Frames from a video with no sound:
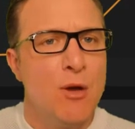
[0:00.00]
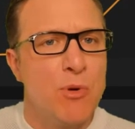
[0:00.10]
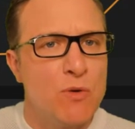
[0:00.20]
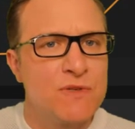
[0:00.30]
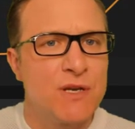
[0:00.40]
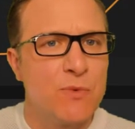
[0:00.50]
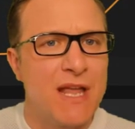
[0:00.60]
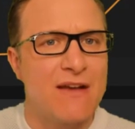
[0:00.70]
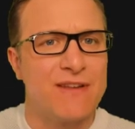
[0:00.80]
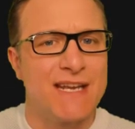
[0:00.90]
But also, we
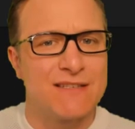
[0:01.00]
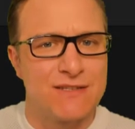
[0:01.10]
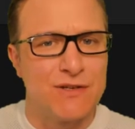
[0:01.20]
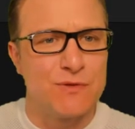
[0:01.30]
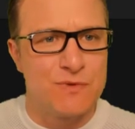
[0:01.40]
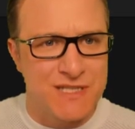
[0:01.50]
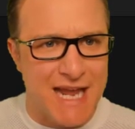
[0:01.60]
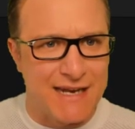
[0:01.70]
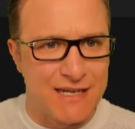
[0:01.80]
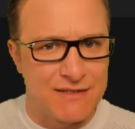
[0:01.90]
have an external
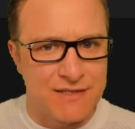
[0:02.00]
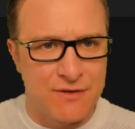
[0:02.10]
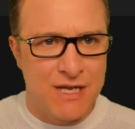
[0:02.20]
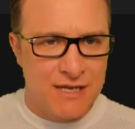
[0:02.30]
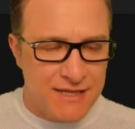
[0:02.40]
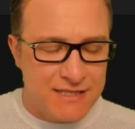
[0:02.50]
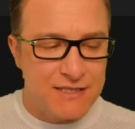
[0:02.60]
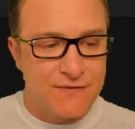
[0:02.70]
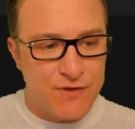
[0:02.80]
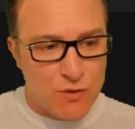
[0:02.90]
scanner. So, this
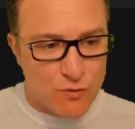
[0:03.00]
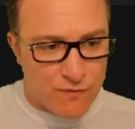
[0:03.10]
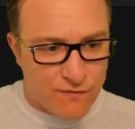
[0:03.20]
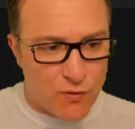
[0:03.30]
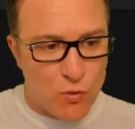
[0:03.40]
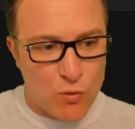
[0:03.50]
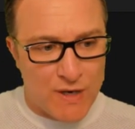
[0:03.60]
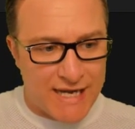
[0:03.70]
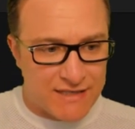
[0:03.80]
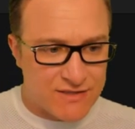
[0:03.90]
is for your full
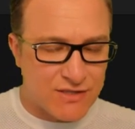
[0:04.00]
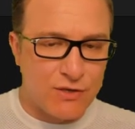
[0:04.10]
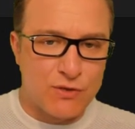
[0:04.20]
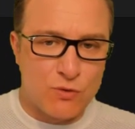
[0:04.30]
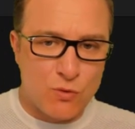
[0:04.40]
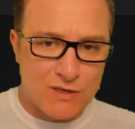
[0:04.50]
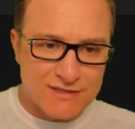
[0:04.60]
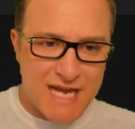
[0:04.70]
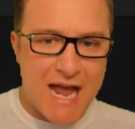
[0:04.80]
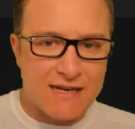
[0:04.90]
external
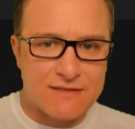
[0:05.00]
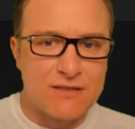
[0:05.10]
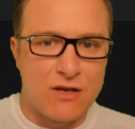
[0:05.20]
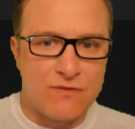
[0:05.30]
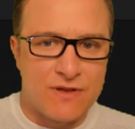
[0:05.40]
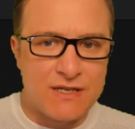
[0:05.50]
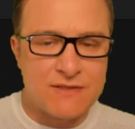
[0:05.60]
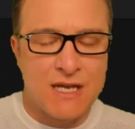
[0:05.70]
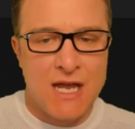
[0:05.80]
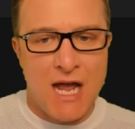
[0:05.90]
attack
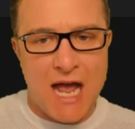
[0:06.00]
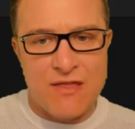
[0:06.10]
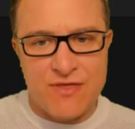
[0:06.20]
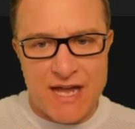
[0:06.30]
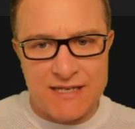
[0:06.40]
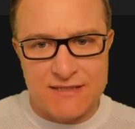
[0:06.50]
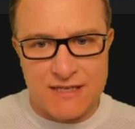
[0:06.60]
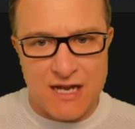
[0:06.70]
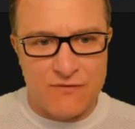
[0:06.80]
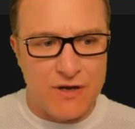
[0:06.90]
surface and that is to
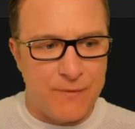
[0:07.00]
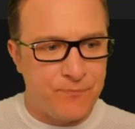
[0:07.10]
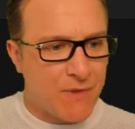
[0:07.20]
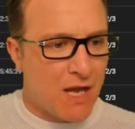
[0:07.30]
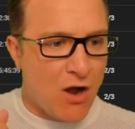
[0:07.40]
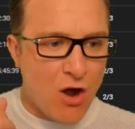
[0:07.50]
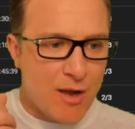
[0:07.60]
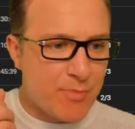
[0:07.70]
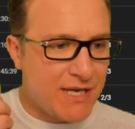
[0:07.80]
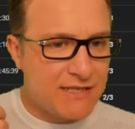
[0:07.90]
cover
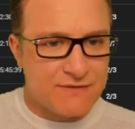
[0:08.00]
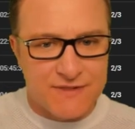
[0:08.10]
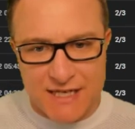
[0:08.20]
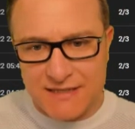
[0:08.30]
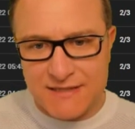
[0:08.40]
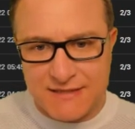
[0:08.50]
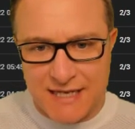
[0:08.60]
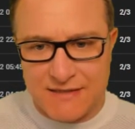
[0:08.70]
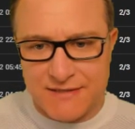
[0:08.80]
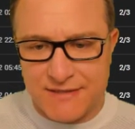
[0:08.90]
IPs of data
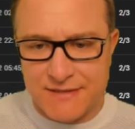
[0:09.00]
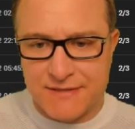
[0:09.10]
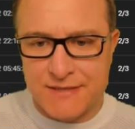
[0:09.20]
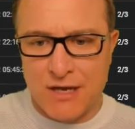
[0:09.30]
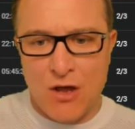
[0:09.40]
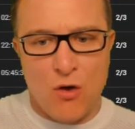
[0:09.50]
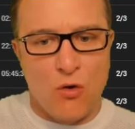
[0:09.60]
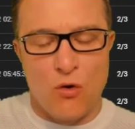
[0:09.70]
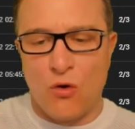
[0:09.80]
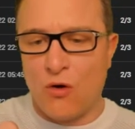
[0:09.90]
centers
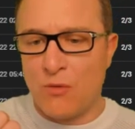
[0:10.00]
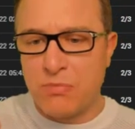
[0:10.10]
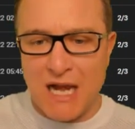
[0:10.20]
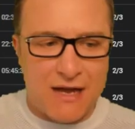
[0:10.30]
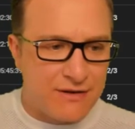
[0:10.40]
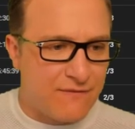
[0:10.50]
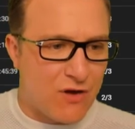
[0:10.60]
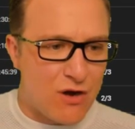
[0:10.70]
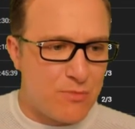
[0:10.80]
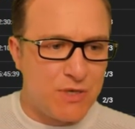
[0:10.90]
or cloud
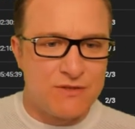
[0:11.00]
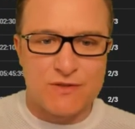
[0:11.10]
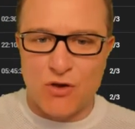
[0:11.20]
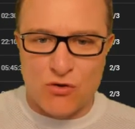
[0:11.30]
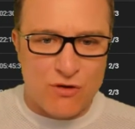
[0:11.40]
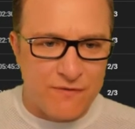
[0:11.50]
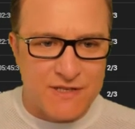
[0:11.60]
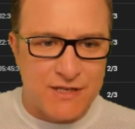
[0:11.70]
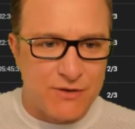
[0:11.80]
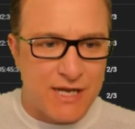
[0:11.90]
environments or
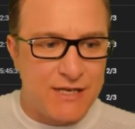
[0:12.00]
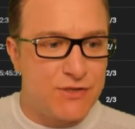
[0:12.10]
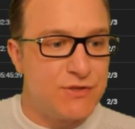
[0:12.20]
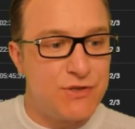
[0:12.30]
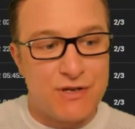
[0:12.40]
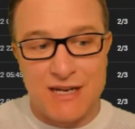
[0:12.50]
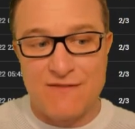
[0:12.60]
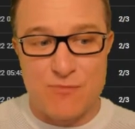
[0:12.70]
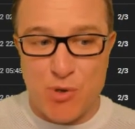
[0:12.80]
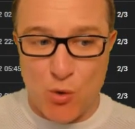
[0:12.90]
office locations. You can
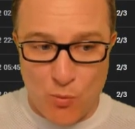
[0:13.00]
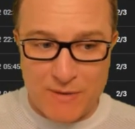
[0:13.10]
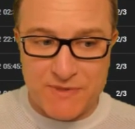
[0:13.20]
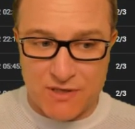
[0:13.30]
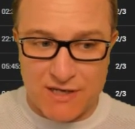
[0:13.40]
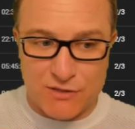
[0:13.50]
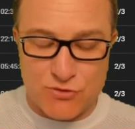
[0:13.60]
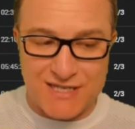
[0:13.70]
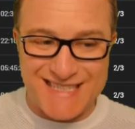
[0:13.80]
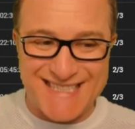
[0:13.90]
even put website
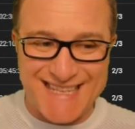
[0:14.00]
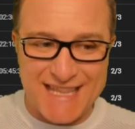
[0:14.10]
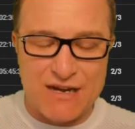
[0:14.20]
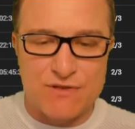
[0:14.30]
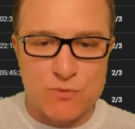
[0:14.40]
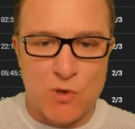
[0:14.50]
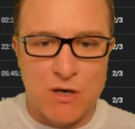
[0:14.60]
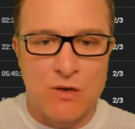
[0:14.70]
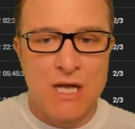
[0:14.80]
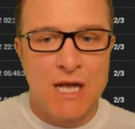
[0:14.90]
addresses in there as
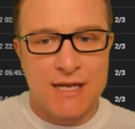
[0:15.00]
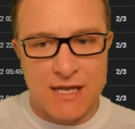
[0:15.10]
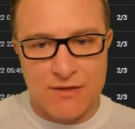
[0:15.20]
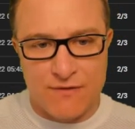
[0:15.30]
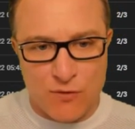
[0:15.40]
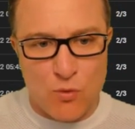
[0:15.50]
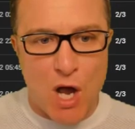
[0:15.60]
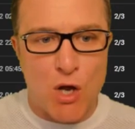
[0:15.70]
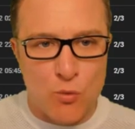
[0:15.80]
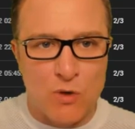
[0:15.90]
well and get the full
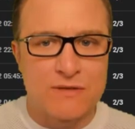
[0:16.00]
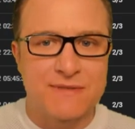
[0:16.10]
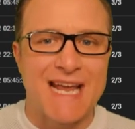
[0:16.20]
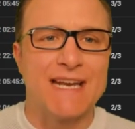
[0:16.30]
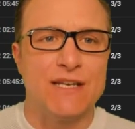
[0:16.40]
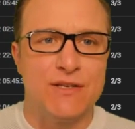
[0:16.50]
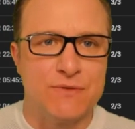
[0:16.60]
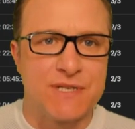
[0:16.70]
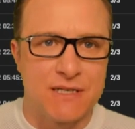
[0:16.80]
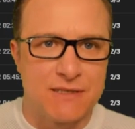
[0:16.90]
OWASP scanning
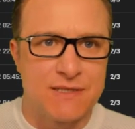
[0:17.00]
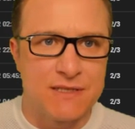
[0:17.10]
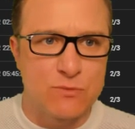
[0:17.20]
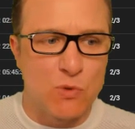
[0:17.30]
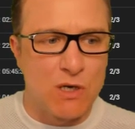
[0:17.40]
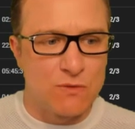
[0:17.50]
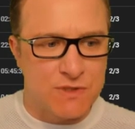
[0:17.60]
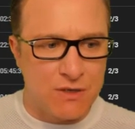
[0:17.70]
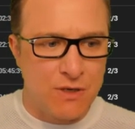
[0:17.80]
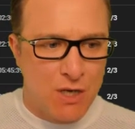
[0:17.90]
utility as well.
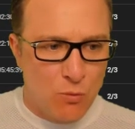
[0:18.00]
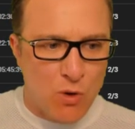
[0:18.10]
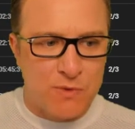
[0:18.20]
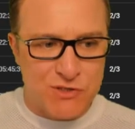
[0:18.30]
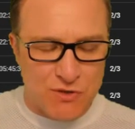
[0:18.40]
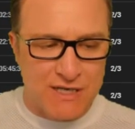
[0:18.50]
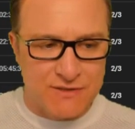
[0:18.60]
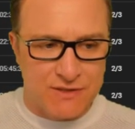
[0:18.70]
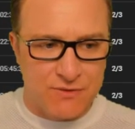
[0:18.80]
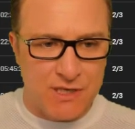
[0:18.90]
So what we're trying
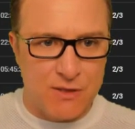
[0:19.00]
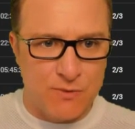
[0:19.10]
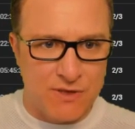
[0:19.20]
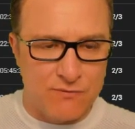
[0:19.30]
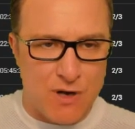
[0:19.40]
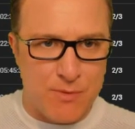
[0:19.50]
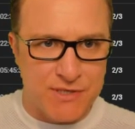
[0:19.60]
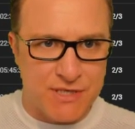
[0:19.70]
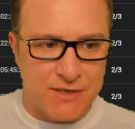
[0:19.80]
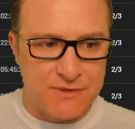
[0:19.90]
to do here within
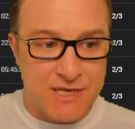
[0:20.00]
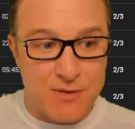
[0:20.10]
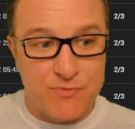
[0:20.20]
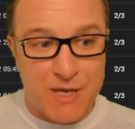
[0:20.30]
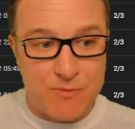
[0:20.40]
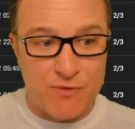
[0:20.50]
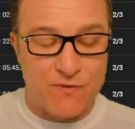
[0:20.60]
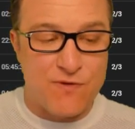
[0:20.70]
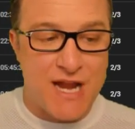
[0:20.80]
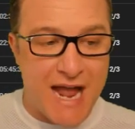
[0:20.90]
RoboShadow is give people
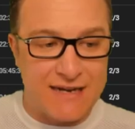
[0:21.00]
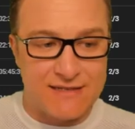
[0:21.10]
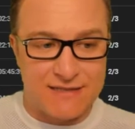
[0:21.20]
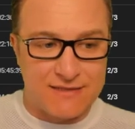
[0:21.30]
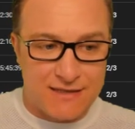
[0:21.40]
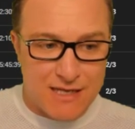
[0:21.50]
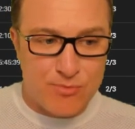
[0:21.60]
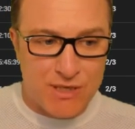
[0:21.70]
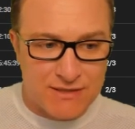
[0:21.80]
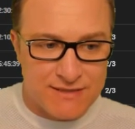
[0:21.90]
free access to the
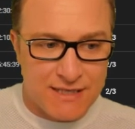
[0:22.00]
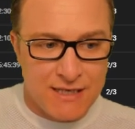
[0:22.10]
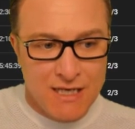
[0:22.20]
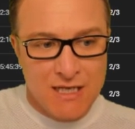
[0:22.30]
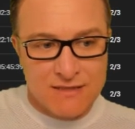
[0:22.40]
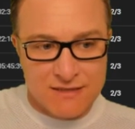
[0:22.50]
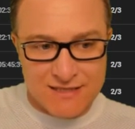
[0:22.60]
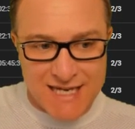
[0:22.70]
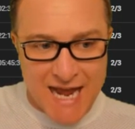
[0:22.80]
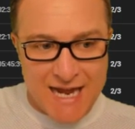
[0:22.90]
ability to
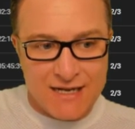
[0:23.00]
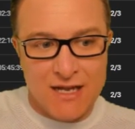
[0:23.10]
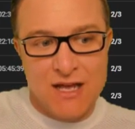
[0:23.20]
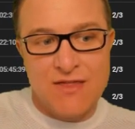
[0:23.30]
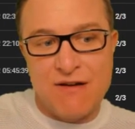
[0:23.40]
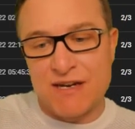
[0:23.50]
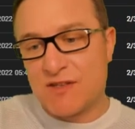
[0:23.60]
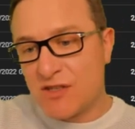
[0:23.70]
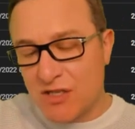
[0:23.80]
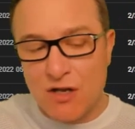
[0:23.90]
scan their
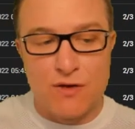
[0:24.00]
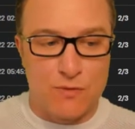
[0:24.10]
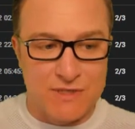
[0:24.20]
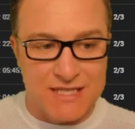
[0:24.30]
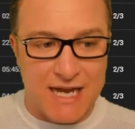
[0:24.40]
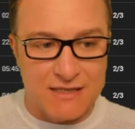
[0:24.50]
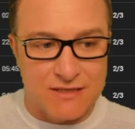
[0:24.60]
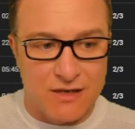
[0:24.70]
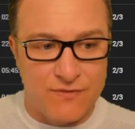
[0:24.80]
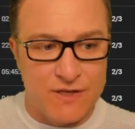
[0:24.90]
external attack
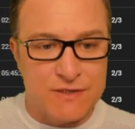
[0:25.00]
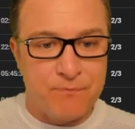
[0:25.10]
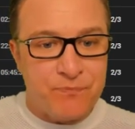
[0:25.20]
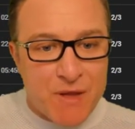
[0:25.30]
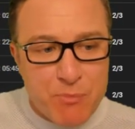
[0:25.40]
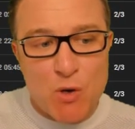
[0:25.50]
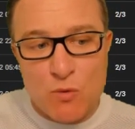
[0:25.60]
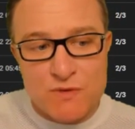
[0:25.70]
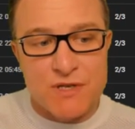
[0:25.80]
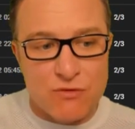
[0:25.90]
surface but
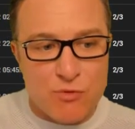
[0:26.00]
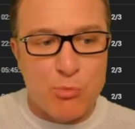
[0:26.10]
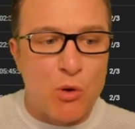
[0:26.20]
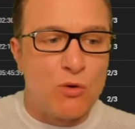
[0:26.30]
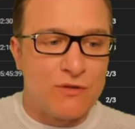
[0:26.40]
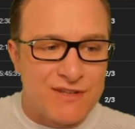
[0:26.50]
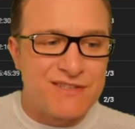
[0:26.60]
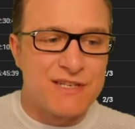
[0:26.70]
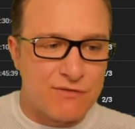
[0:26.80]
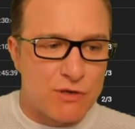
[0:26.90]
also report on the
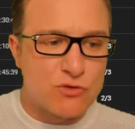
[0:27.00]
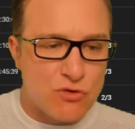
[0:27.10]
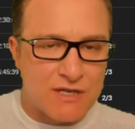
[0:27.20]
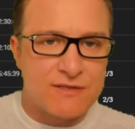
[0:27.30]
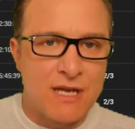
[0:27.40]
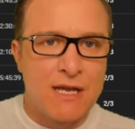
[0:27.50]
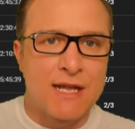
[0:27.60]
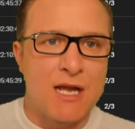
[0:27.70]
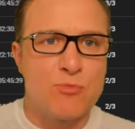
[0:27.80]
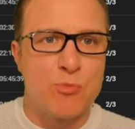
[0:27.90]
zero trust
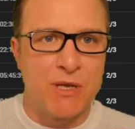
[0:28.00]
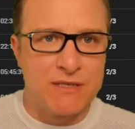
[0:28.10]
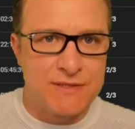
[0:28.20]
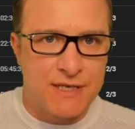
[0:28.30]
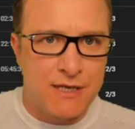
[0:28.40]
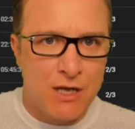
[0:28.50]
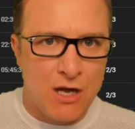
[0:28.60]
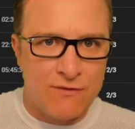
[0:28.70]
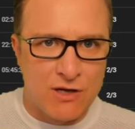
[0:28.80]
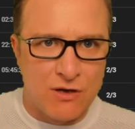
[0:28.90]
capability
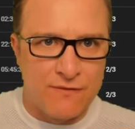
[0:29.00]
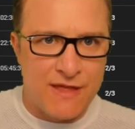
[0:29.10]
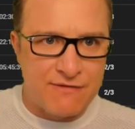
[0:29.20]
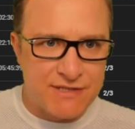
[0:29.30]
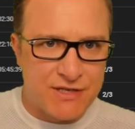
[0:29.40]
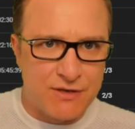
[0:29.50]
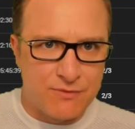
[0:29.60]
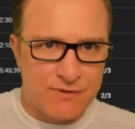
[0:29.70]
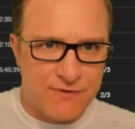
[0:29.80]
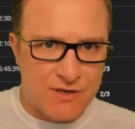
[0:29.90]
of a lot of their internal
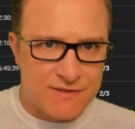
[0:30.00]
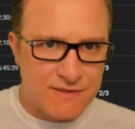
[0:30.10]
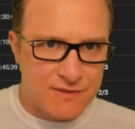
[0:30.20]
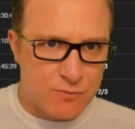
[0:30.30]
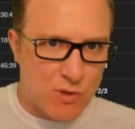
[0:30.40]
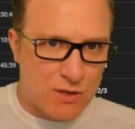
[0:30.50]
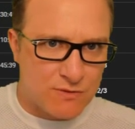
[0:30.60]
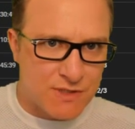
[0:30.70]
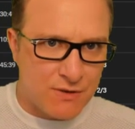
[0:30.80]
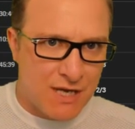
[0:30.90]
devices as well.
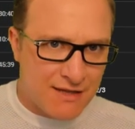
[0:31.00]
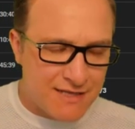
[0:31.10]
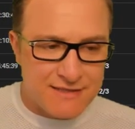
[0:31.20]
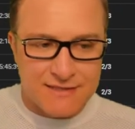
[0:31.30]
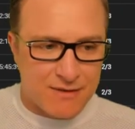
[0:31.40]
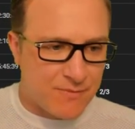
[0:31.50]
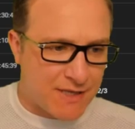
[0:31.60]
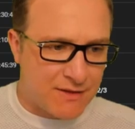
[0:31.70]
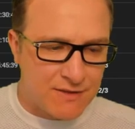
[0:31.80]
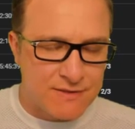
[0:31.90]
So this is
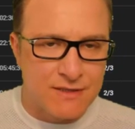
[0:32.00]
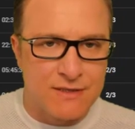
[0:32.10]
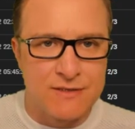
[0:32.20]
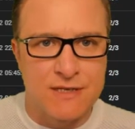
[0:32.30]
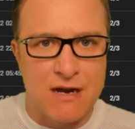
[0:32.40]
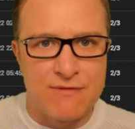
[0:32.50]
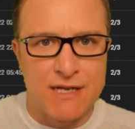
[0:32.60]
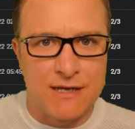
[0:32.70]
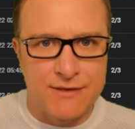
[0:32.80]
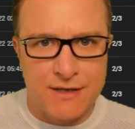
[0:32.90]
something that's that's
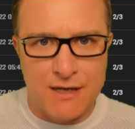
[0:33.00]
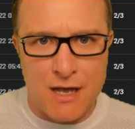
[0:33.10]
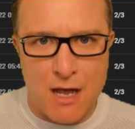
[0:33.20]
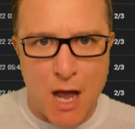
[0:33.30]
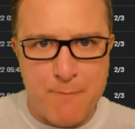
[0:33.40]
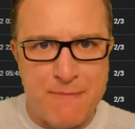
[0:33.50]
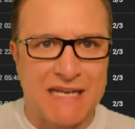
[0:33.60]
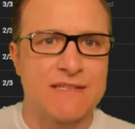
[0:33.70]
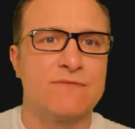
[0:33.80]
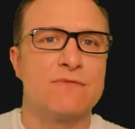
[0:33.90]
currently under a, a
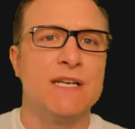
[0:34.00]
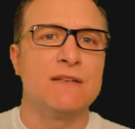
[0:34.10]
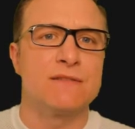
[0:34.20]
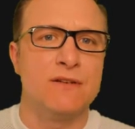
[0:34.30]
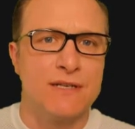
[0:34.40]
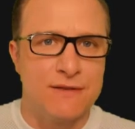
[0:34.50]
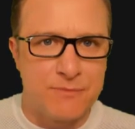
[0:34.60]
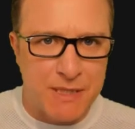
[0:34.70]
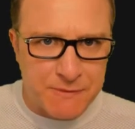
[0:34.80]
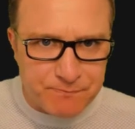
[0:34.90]
massive redesign at the
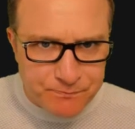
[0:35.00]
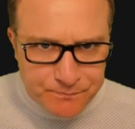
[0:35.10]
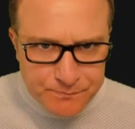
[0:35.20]
moment